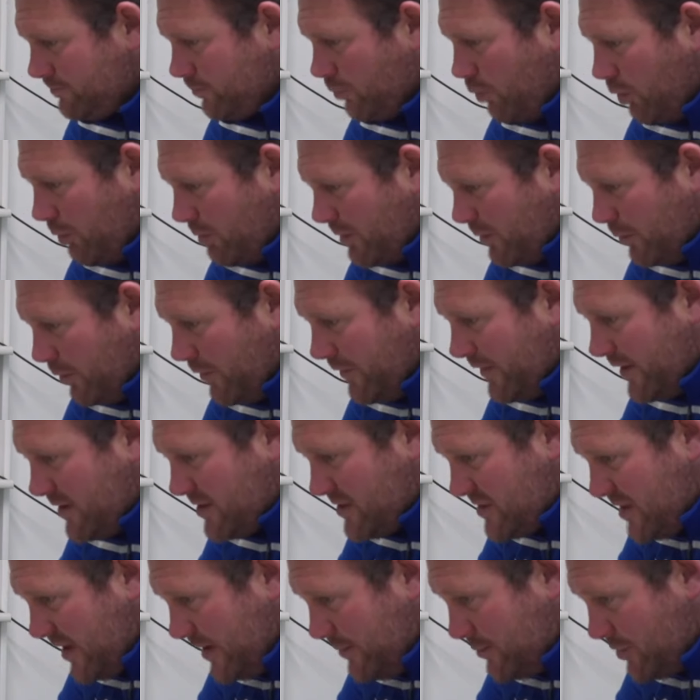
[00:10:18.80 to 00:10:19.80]
what we want
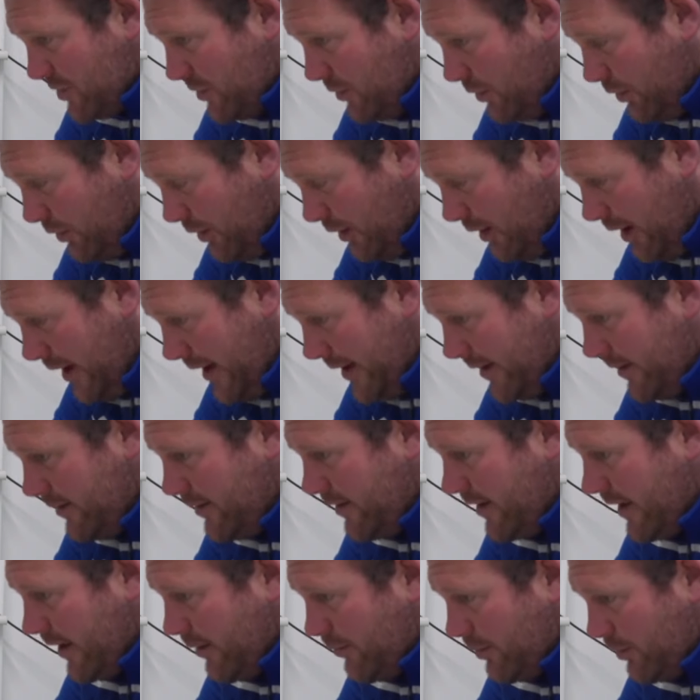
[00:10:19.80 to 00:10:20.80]
this team to look
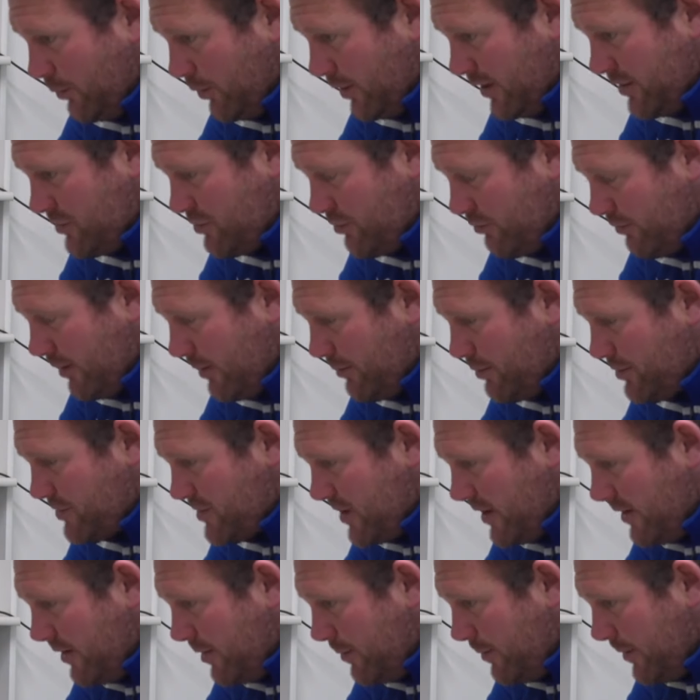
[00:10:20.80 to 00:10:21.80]
like, how we want it to
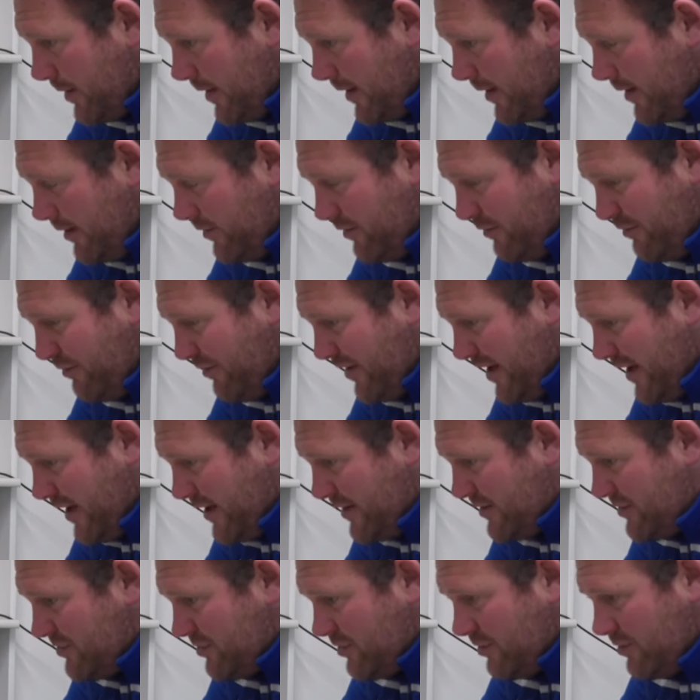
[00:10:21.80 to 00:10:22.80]
represent the
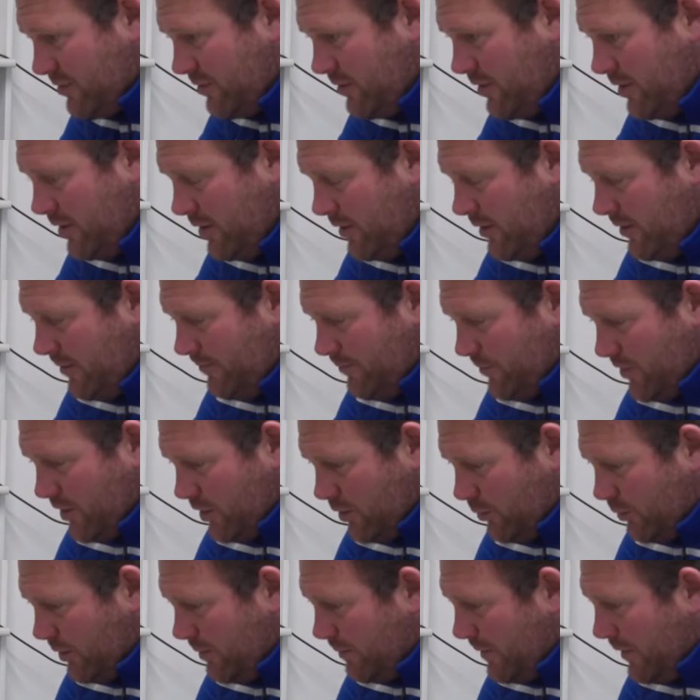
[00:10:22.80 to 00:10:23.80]
fans. And, you
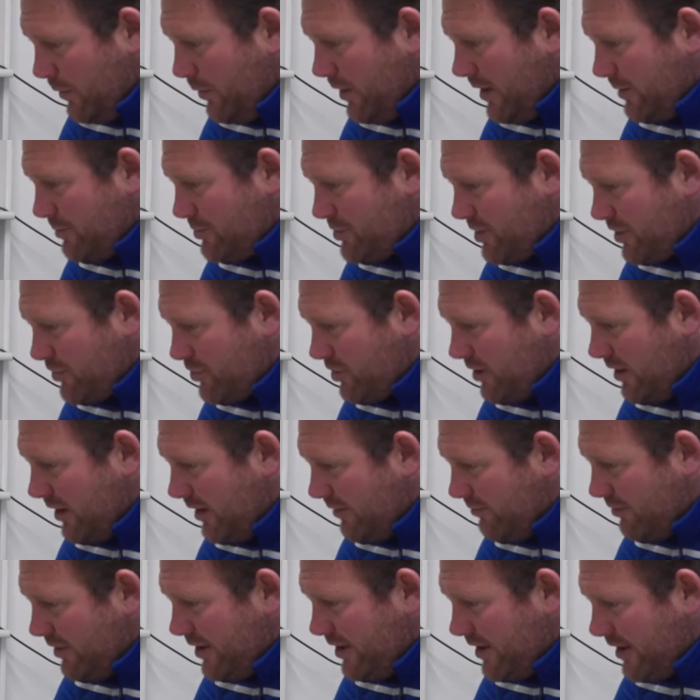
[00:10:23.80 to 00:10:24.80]
know, we built up such a
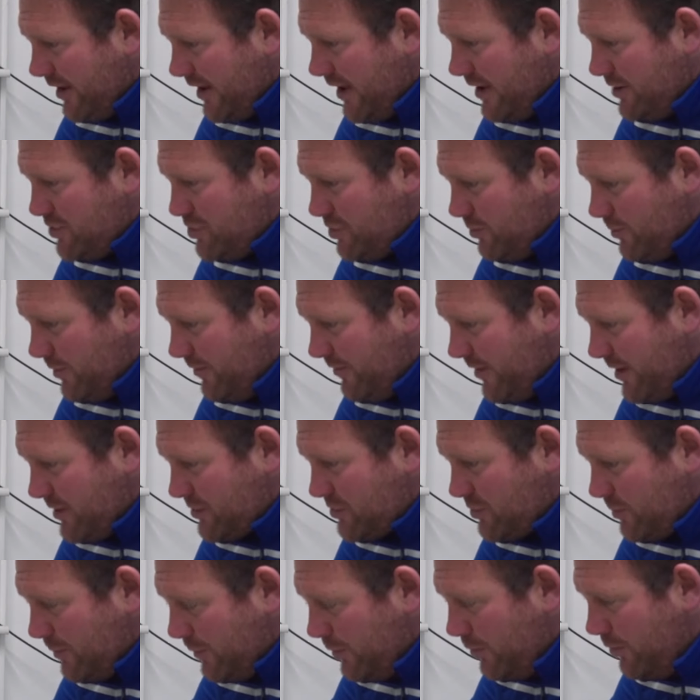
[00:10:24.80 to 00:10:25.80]
lovely connection with our
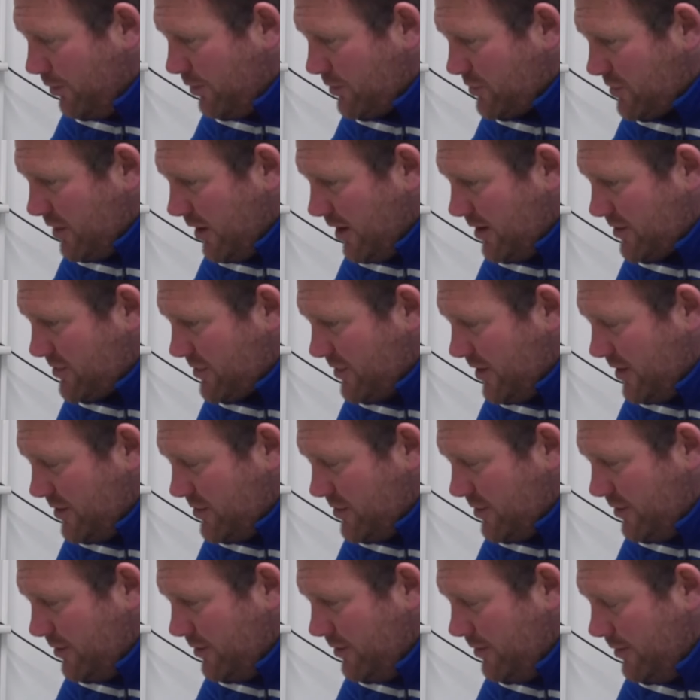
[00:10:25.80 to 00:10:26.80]
supporters last
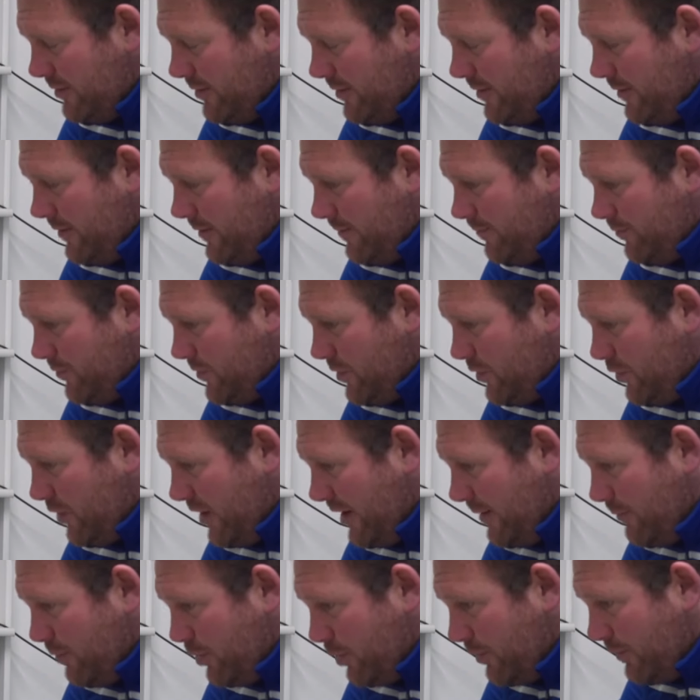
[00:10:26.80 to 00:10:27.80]
season.
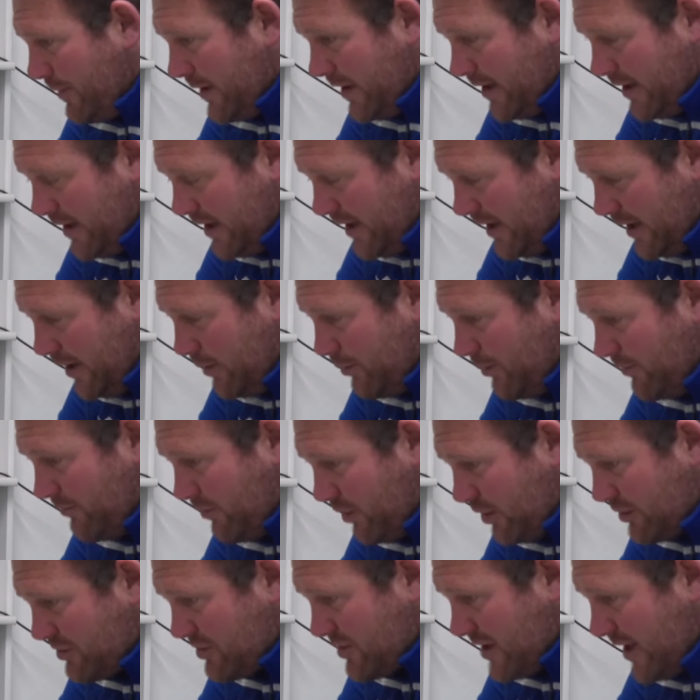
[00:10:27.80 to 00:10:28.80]
Them not being here,
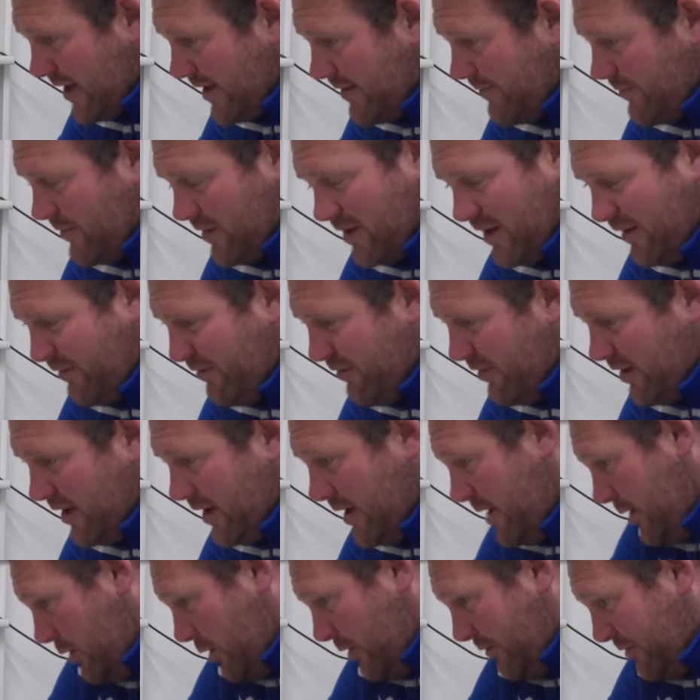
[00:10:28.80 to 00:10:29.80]
we've lost that,
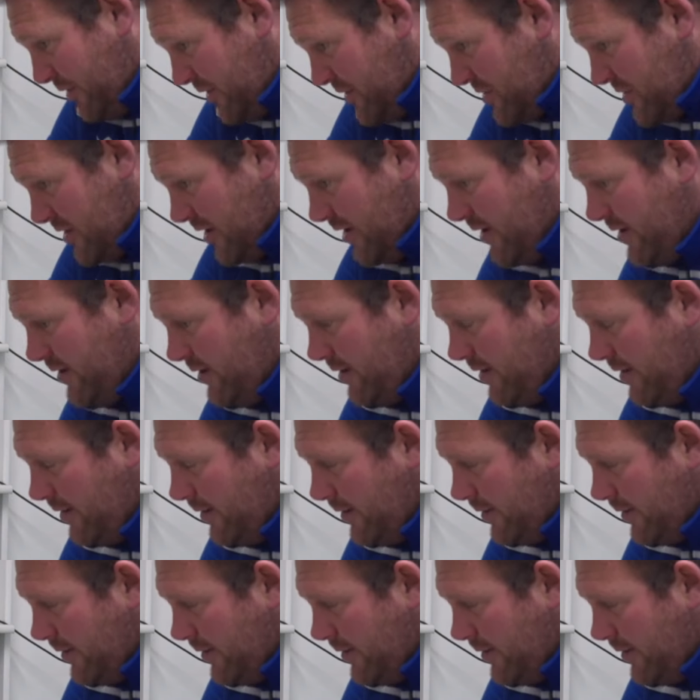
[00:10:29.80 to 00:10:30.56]
definitely, obviously.